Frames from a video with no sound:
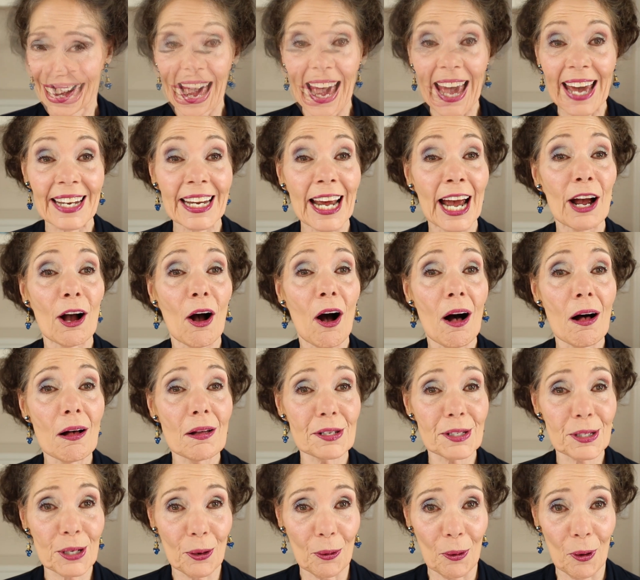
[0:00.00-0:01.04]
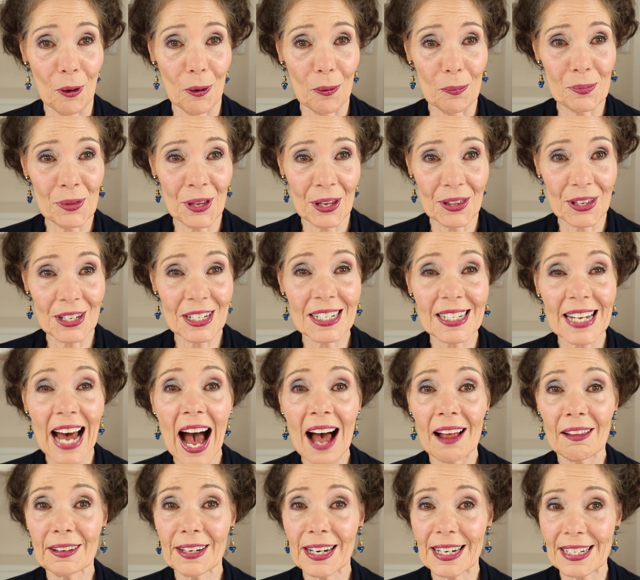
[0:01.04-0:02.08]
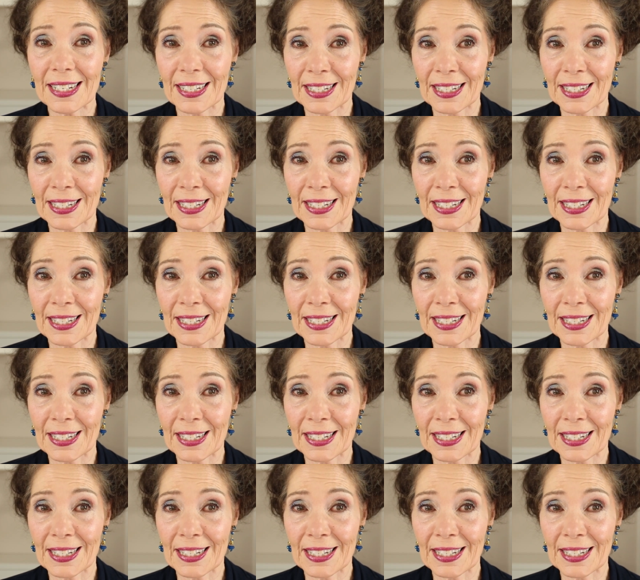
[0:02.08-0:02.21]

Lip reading: And I also hope that this holiday